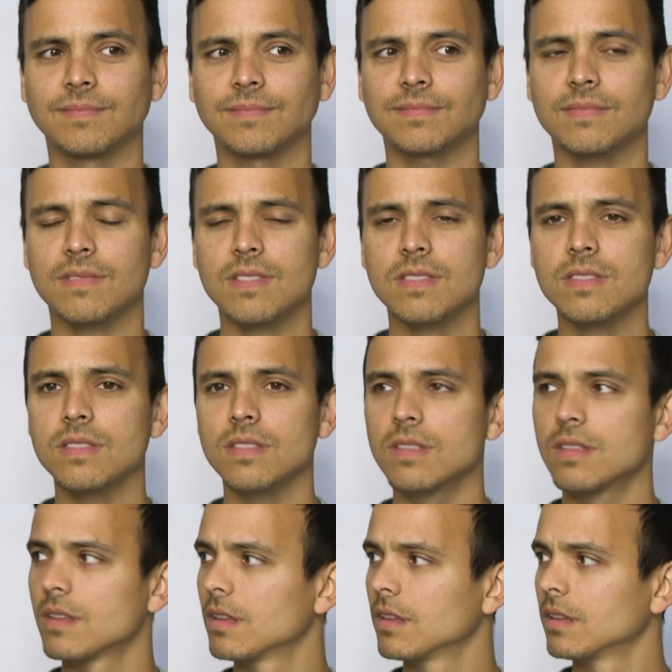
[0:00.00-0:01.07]

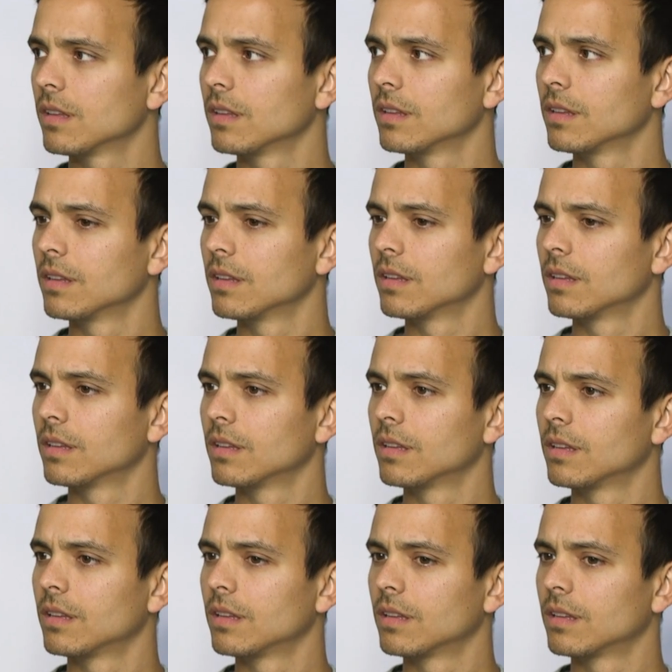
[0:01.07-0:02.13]

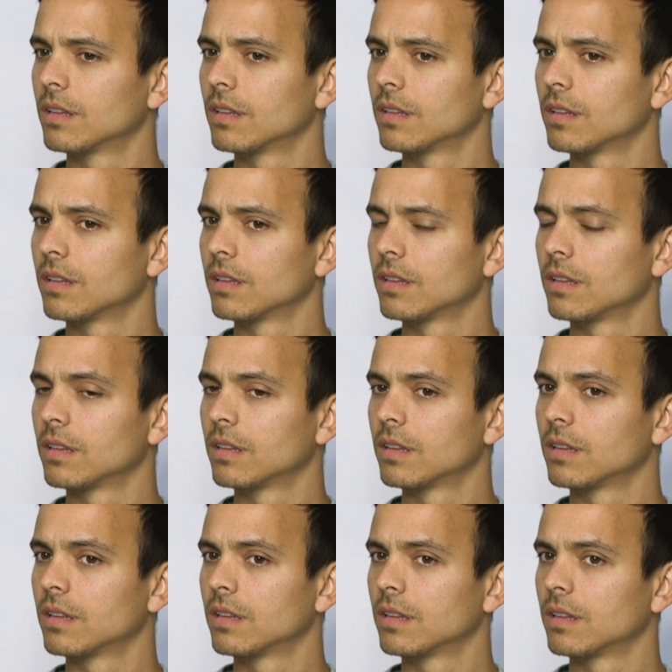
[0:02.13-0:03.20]

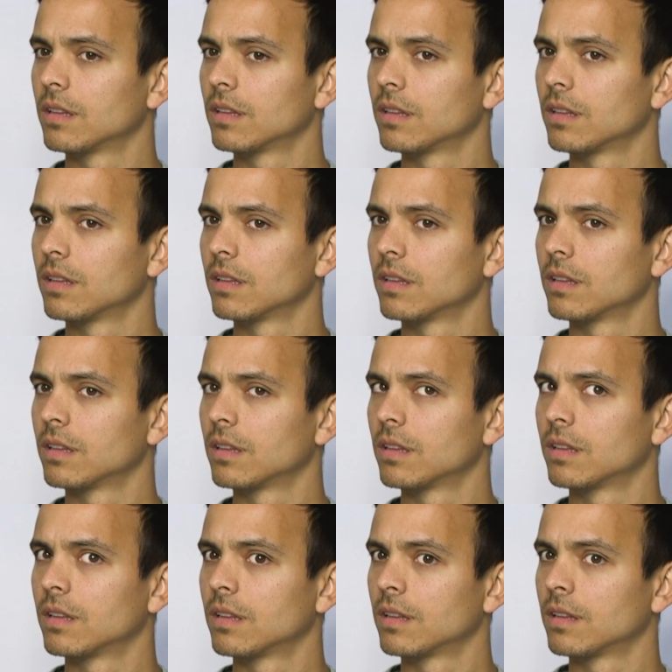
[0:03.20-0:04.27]

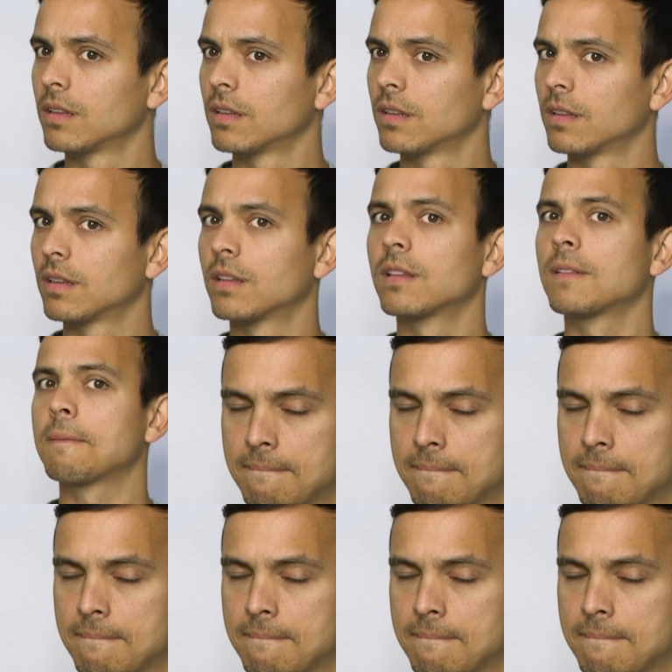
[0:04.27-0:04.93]
This person isn't speaking.